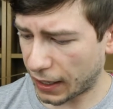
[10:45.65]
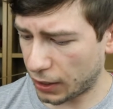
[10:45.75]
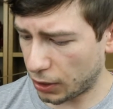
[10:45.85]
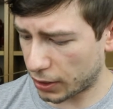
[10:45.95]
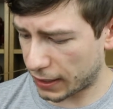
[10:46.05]
a
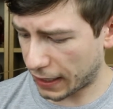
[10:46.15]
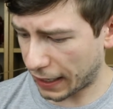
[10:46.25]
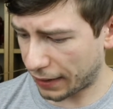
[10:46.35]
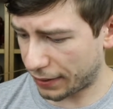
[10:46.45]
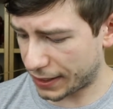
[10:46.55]
look
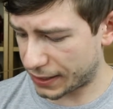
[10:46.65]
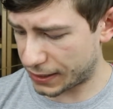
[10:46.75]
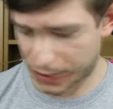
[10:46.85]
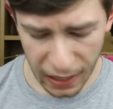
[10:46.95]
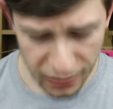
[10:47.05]
at the
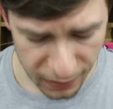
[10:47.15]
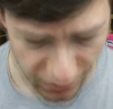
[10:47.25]
stand